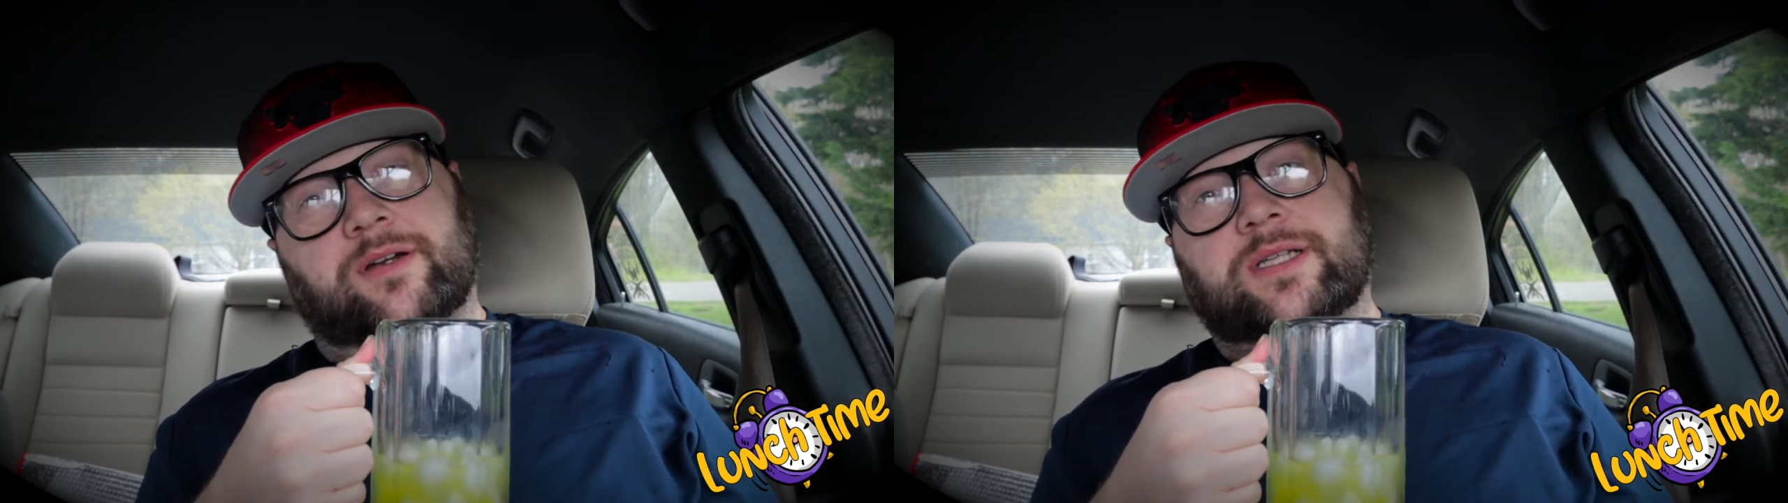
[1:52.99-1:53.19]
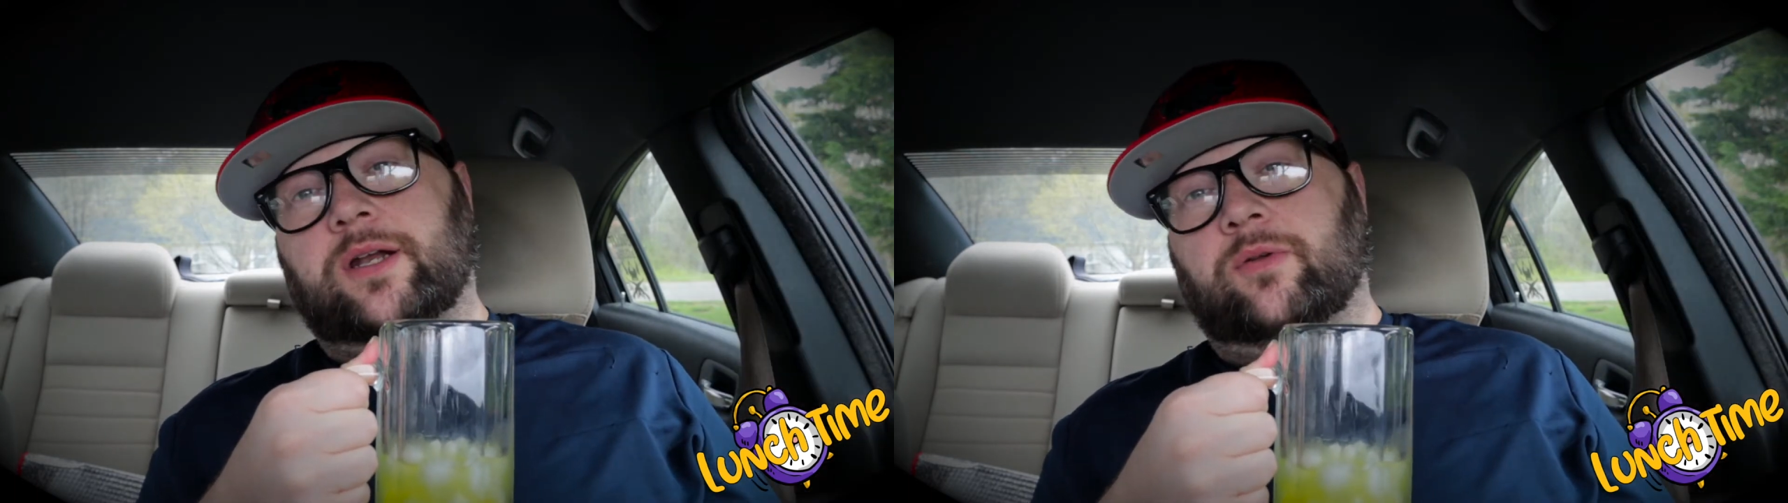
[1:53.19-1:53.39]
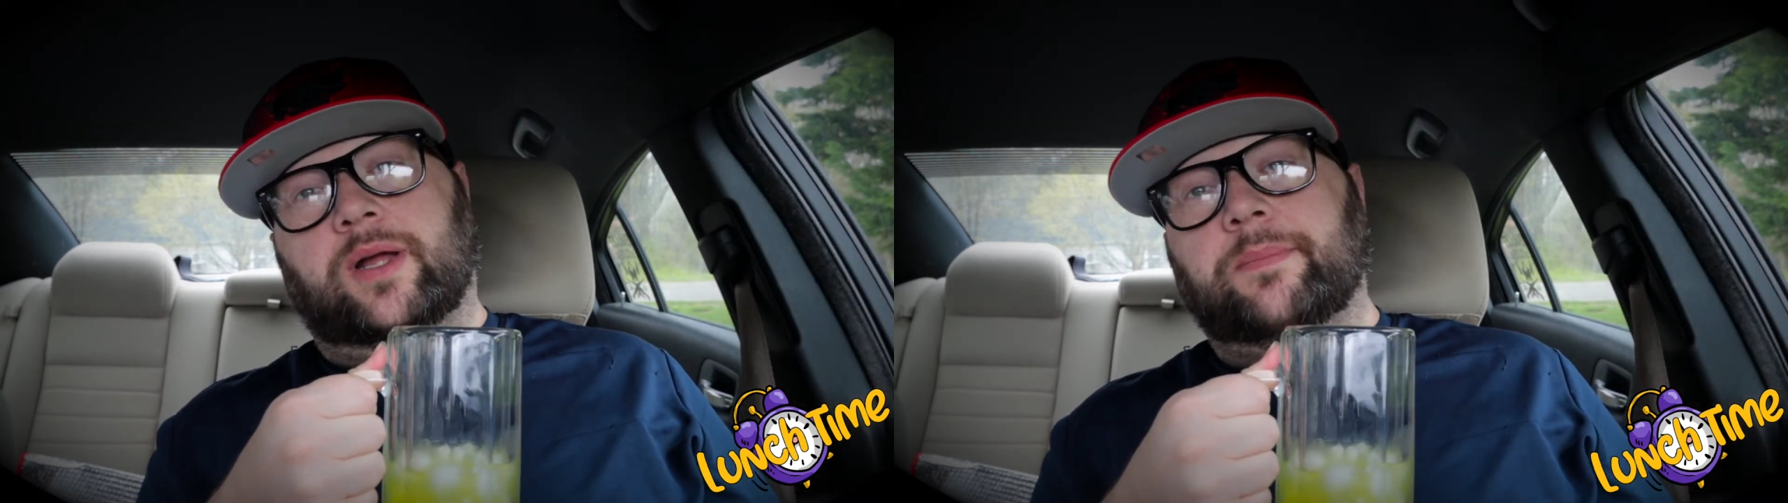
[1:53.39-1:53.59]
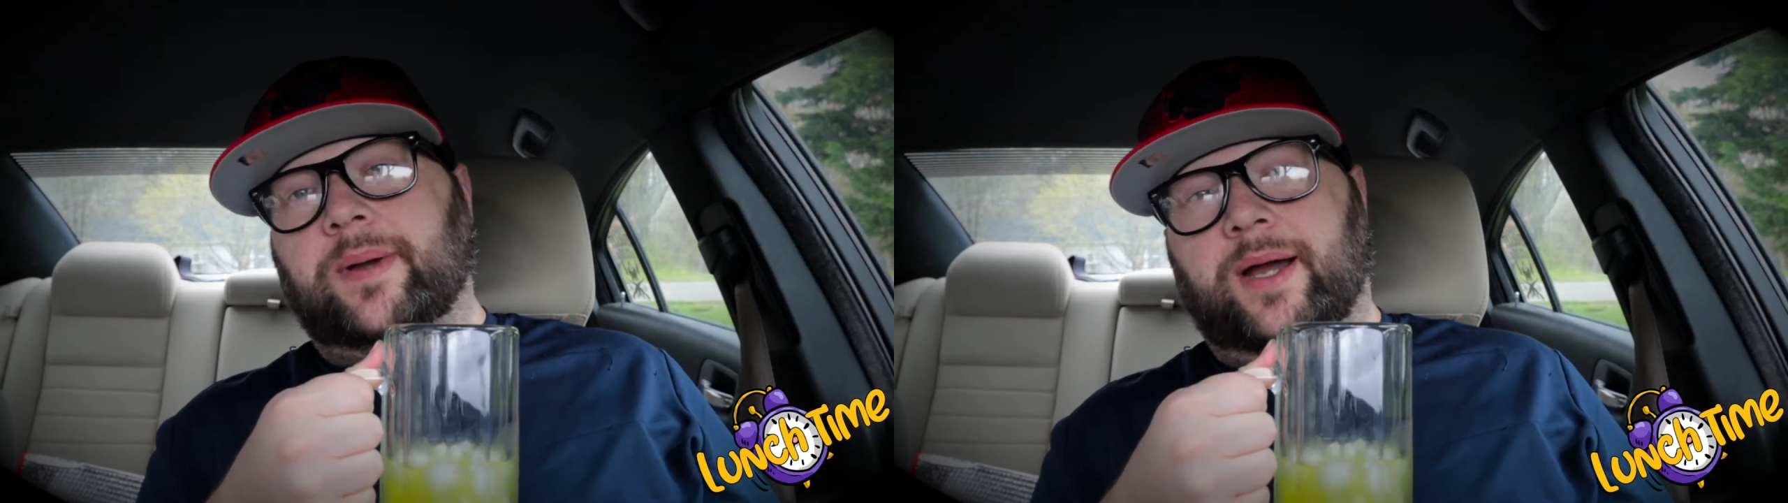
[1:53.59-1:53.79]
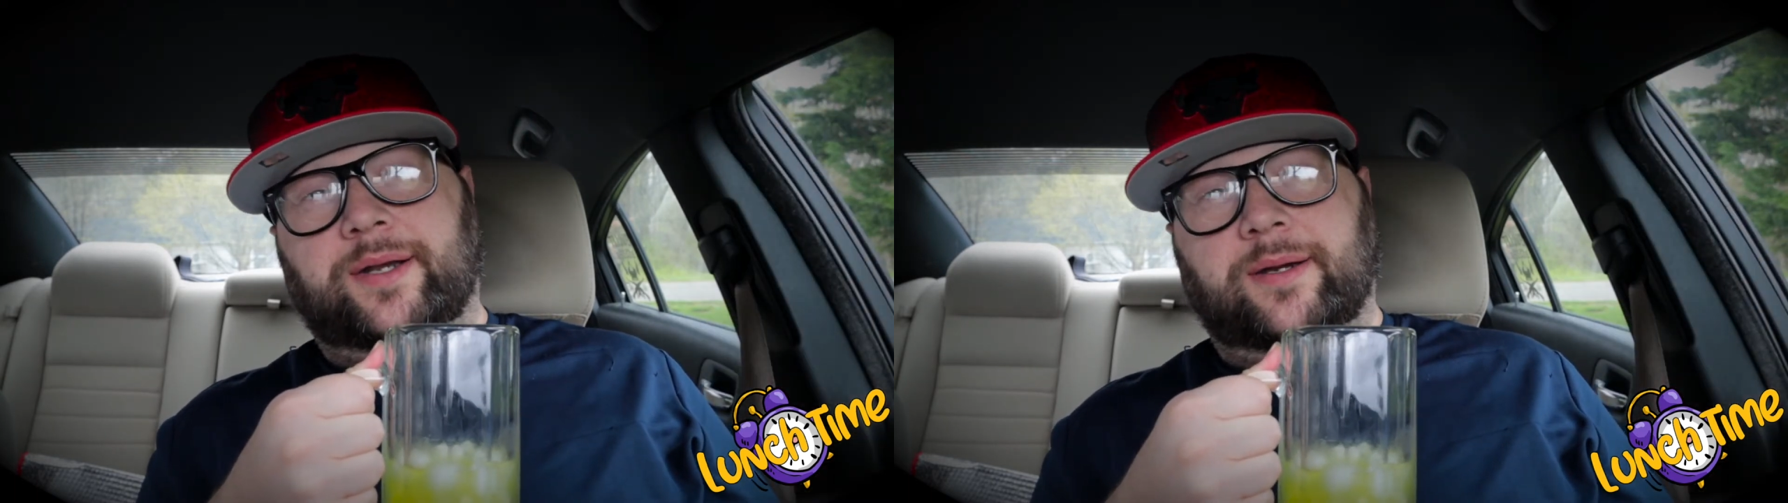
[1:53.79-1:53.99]
because I don't like
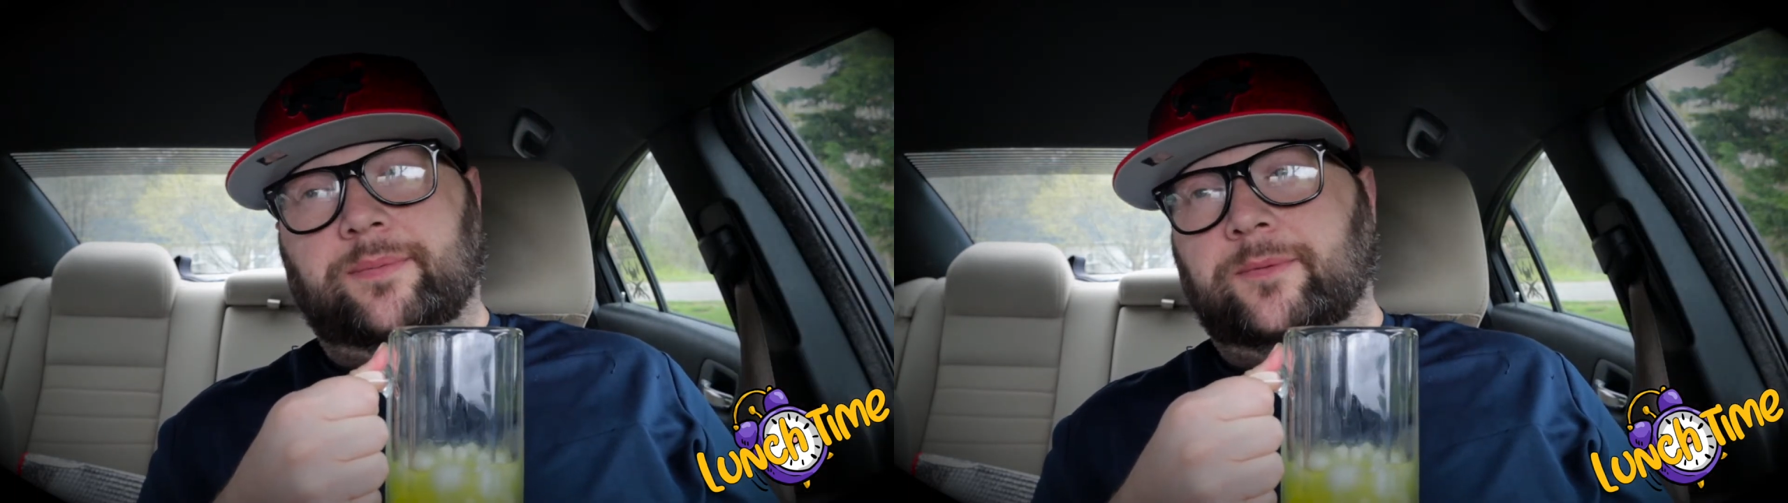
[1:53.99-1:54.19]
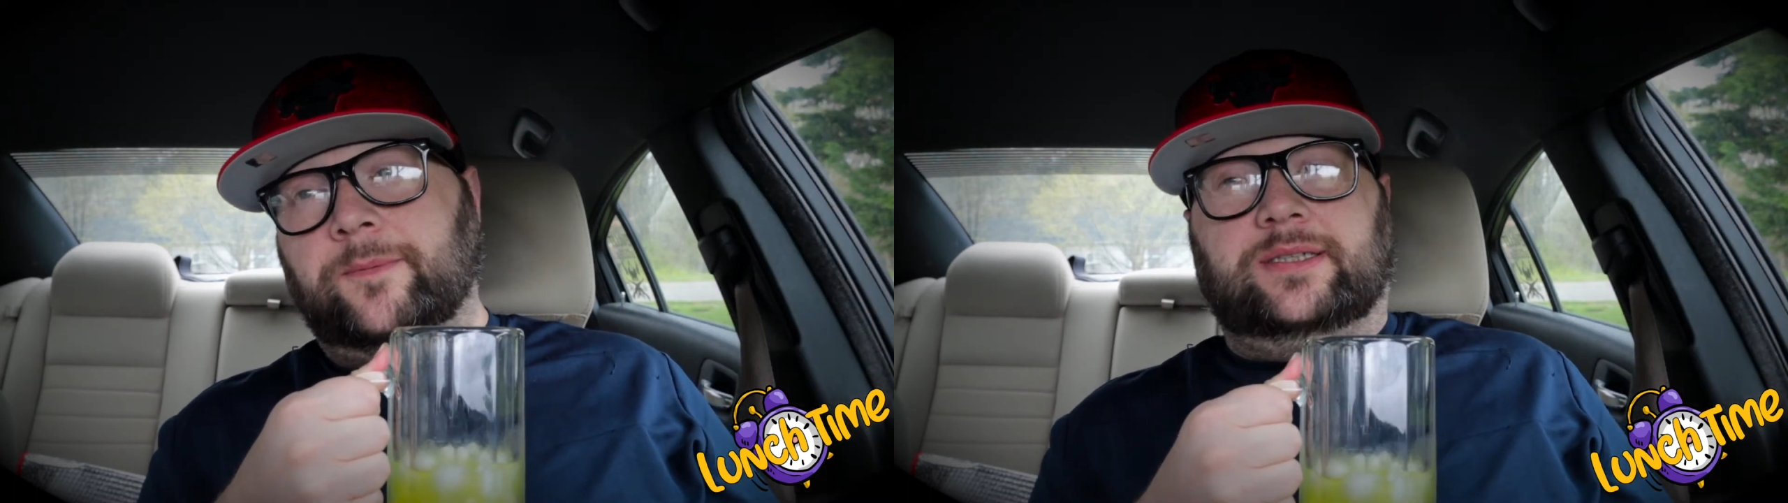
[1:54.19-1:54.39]
pineapple.